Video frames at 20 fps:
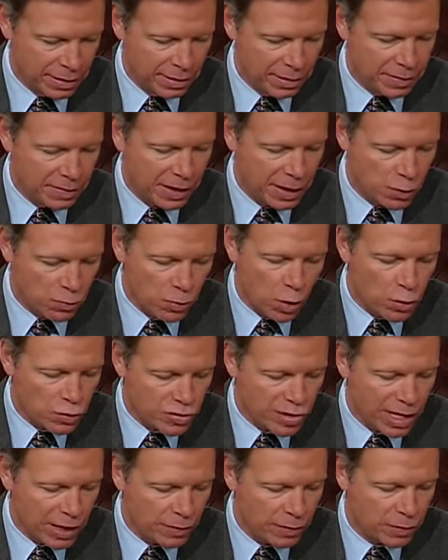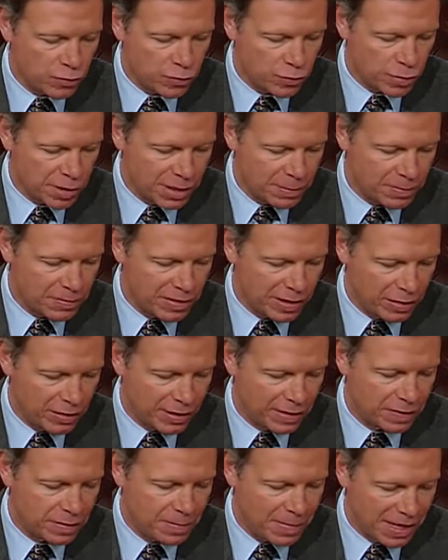Then he wrote down the dream,
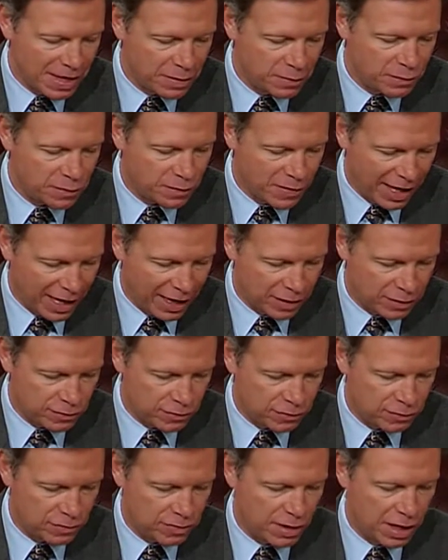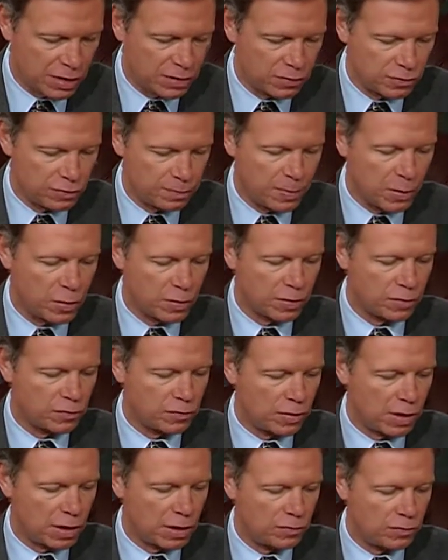telling the main facts. Daniel spoke and
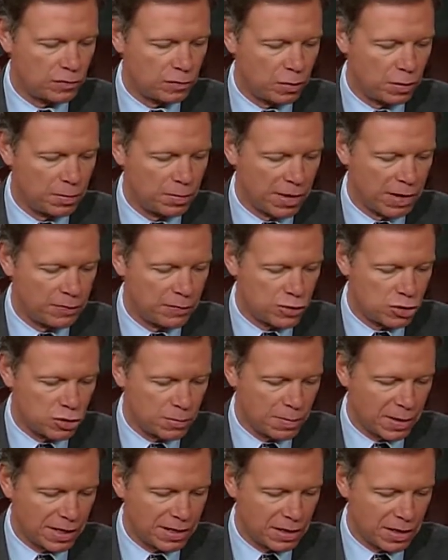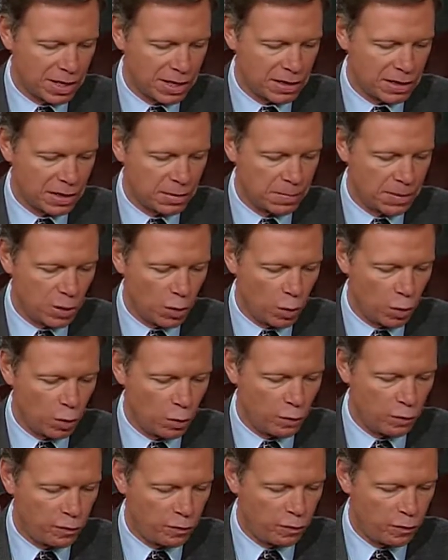said, I saw in my vision by night, and
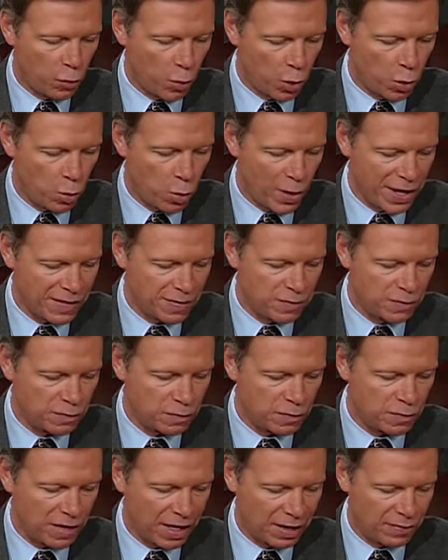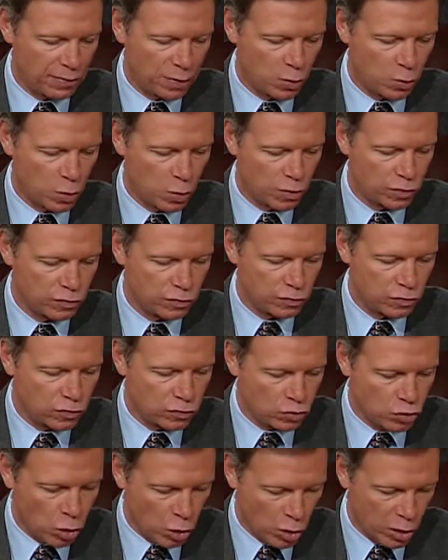behold, four winds of heaven were
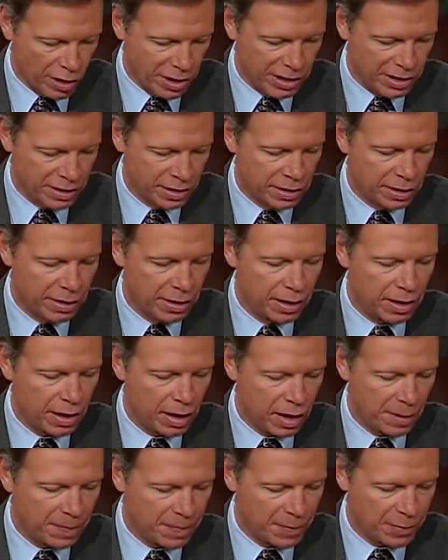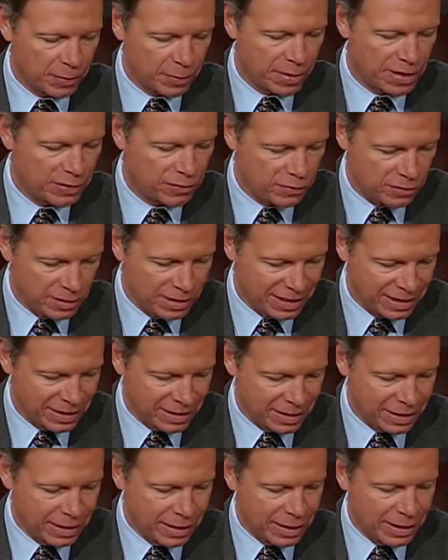stirring up the great sea.
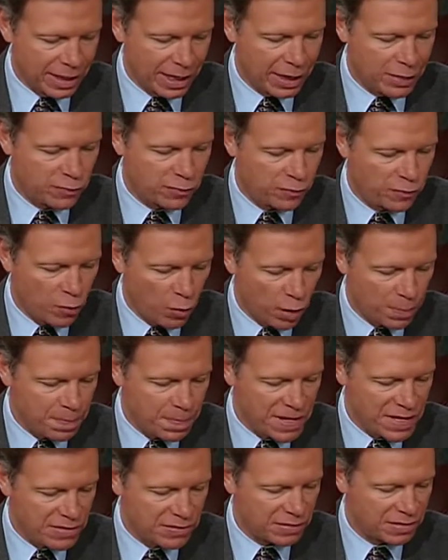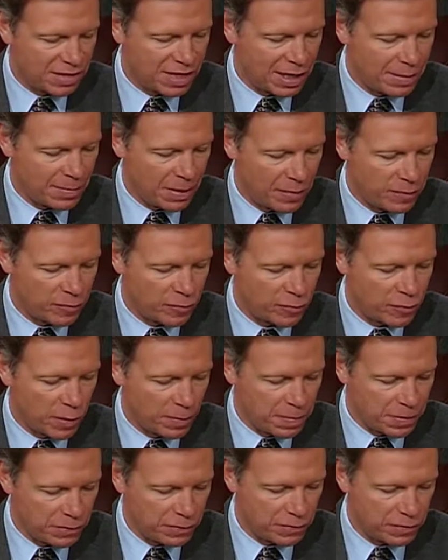And four beasts came up
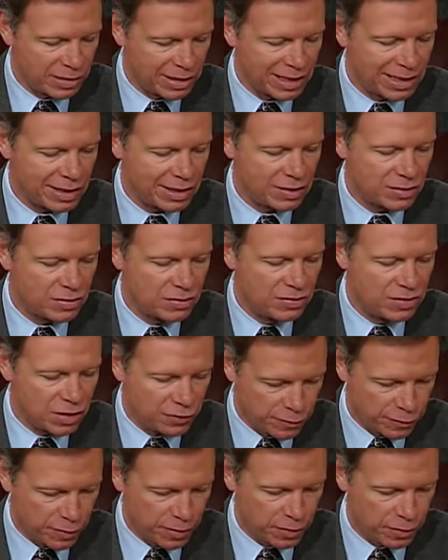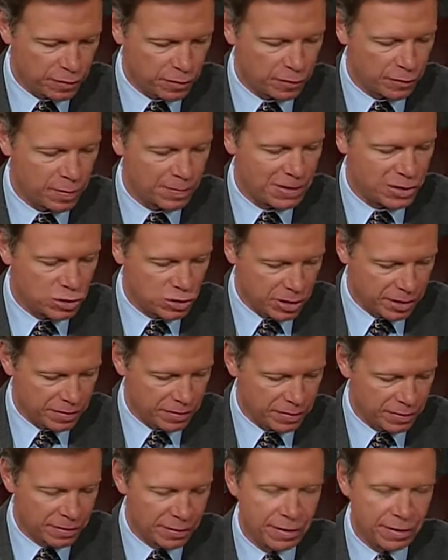from the sea, different from each other.